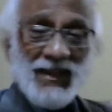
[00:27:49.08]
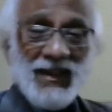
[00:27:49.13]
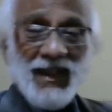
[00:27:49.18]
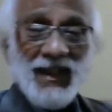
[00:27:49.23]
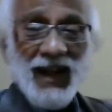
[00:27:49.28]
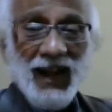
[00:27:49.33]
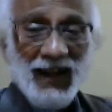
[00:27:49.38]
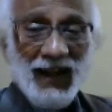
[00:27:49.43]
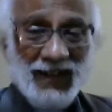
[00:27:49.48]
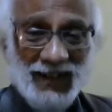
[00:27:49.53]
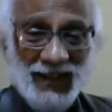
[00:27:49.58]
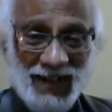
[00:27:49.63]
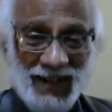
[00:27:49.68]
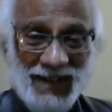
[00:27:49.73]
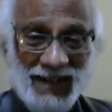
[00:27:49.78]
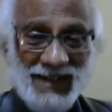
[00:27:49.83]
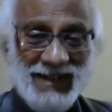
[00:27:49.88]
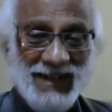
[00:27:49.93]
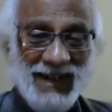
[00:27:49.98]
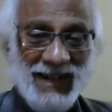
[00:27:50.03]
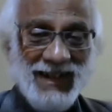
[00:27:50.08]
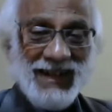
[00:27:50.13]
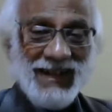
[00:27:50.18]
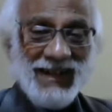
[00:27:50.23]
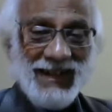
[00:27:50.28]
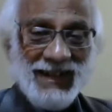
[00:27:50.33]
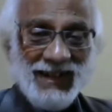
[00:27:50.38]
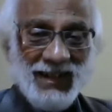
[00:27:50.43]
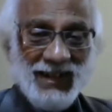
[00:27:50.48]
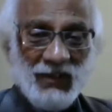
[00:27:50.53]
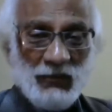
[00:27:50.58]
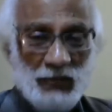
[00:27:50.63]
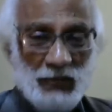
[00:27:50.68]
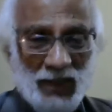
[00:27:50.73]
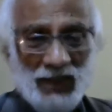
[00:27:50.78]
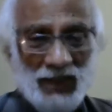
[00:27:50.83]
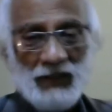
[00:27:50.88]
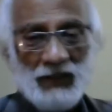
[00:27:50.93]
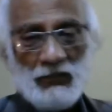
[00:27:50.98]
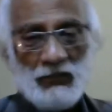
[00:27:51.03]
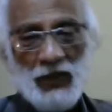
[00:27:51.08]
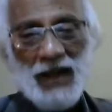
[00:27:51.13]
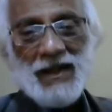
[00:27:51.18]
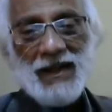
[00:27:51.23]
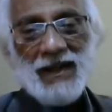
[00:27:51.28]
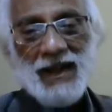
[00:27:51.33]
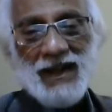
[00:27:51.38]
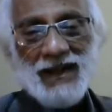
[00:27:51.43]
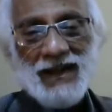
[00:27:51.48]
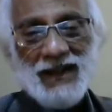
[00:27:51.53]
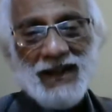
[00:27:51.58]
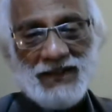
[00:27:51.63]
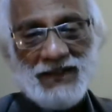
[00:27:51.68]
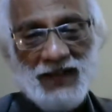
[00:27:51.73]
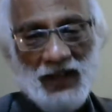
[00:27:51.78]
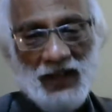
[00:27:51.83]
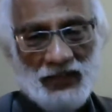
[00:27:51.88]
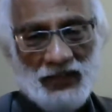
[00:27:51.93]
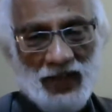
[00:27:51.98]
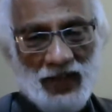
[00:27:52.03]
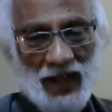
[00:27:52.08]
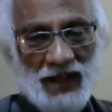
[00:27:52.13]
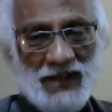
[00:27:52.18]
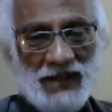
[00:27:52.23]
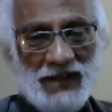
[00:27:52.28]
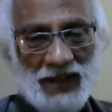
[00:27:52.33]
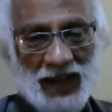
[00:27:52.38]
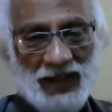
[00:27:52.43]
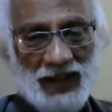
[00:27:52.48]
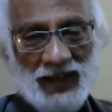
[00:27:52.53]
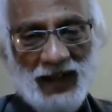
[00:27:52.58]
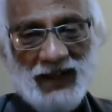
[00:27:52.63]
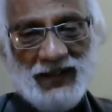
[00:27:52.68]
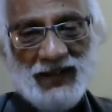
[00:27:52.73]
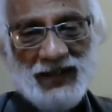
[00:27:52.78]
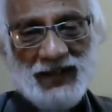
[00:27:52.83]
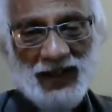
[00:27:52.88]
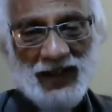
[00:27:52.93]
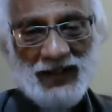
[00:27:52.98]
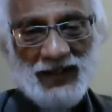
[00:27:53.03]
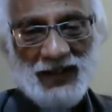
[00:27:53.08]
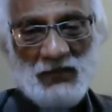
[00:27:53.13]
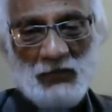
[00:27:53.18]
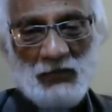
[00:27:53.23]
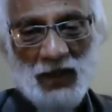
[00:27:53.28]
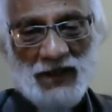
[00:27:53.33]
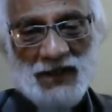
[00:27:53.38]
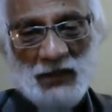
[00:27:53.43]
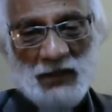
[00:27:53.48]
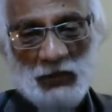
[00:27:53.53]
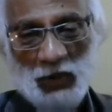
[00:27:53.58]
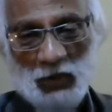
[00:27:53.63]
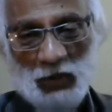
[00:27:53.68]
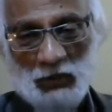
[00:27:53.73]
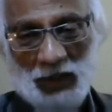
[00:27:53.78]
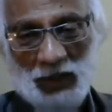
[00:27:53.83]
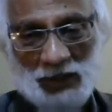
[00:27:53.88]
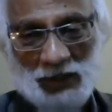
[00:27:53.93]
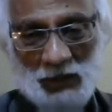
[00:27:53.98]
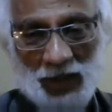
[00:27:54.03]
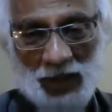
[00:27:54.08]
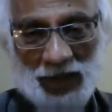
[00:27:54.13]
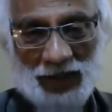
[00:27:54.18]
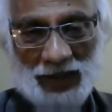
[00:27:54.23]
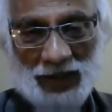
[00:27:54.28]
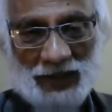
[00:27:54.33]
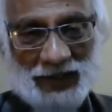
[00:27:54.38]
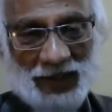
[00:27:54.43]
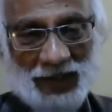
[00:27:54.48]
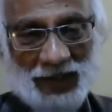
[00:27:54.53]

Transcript: and then see, because my area is life science, I can't tell them much about mathematics,